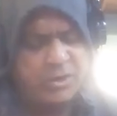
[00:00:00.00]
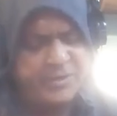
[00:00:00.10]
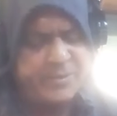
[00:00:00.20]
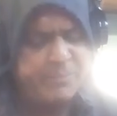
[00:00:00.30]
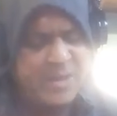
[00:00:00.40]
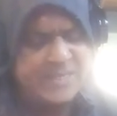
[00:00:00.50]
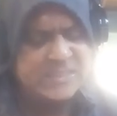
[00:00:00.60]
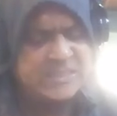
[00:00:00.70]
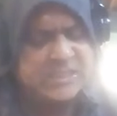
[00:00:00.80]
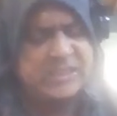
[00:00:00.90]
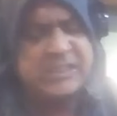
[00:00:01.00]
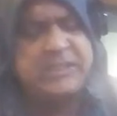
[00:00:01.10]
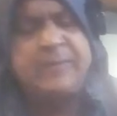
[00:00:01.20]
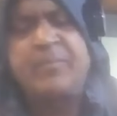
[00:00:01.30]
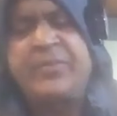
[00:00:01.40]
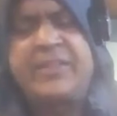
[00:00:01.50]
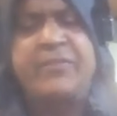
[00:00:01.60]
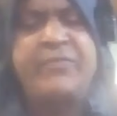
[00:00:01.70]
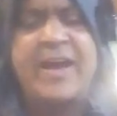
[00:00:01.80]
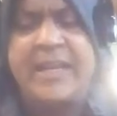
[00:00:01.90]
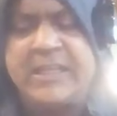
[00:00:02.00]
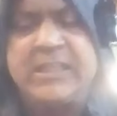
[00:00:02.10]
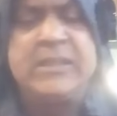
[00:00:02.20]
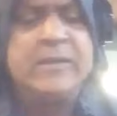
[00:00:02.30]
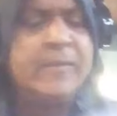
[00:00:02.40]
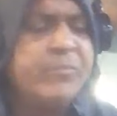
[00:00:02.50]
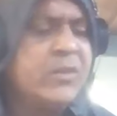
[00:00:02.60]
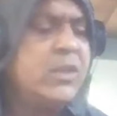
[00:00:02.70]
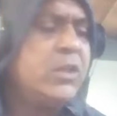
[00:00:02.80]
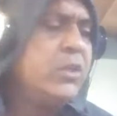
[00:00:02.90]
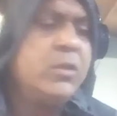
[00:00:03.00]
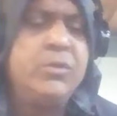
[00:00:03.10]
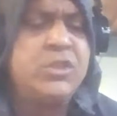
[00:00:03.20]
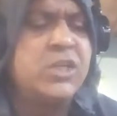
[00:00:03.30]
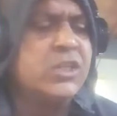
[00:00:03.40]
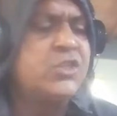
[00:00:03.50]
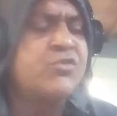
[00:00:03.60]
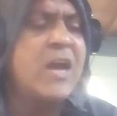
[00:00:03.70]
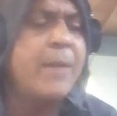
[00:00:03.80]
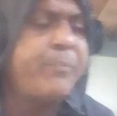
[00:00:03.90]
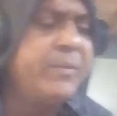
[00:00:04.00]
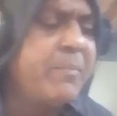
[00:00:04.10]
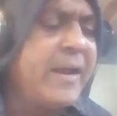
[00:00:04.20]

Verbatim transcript: or in my city, the valley. You just trap in